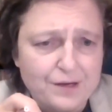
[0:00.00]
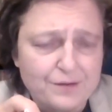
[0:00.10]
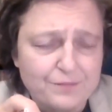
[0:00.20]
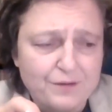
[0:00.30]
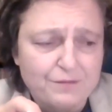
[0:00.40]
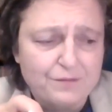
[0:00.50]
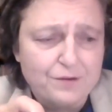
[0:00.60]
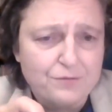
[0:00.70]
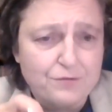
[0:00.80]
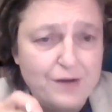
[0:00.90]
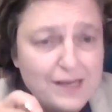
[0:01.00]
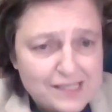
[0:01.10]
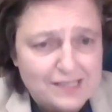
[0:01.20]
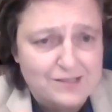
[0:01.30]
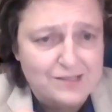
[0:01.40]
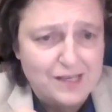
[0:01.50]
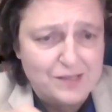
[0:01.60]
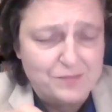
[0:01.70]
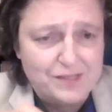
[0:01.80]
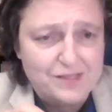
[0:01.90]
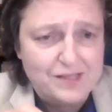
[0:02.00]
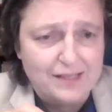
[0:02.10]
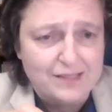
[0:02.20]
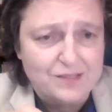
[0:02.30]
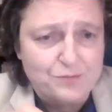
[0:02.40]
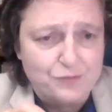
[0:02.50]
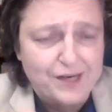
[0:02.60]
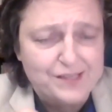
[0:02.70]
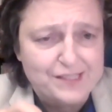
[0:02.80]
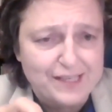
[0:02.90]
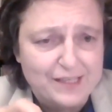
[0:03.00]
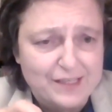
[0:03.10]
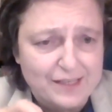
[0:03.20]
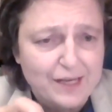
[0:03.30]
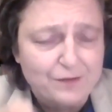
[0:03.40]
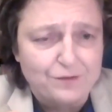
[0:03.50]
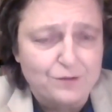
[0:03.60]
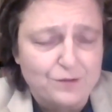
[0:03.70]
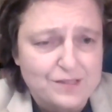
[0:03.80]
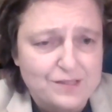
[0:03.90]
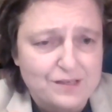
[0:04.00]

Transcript: very radical statement saying that Brexit can influence